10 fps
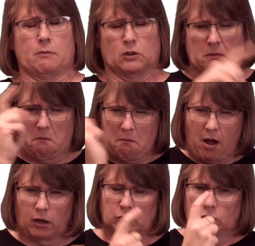Team
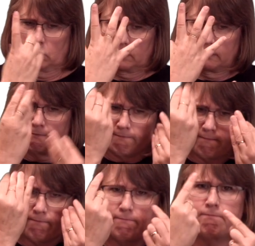members must
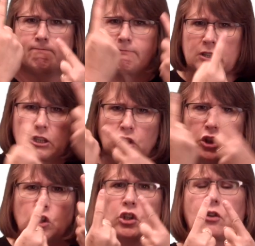consider how
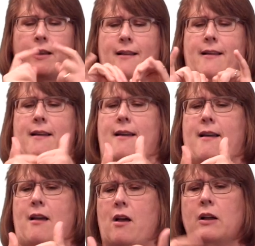deafness
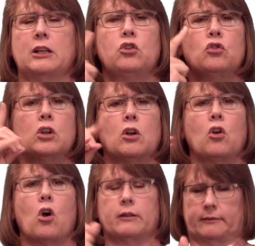or hearing loss